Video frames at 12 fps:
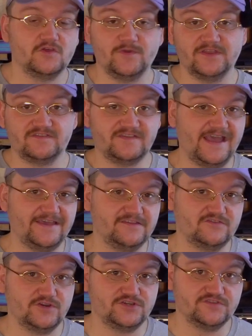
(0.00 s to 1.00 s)
that we can sack
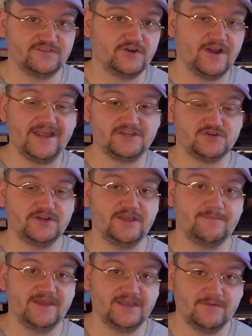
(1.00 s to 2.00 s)
these creatures that are entering
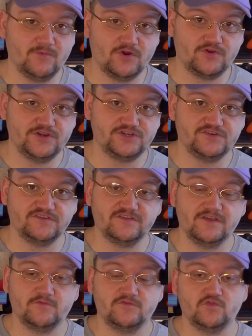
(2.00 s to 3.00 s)
and making more
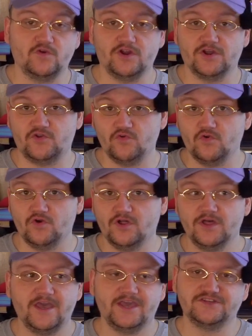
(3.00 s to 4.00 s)
creatures to our
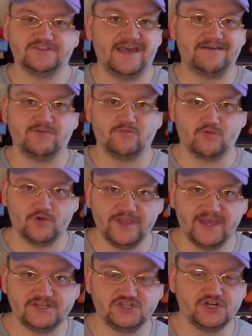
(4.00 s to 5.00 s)
AKUL and just have them
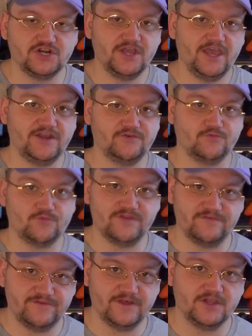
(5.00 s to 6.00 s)
re-enter and
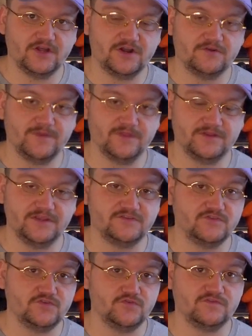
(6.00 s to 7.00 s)
refill our ability
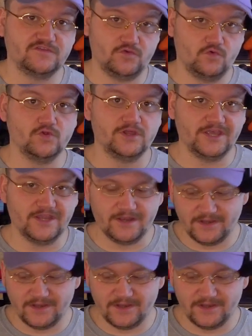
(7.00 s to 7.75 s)
to use AKUL again.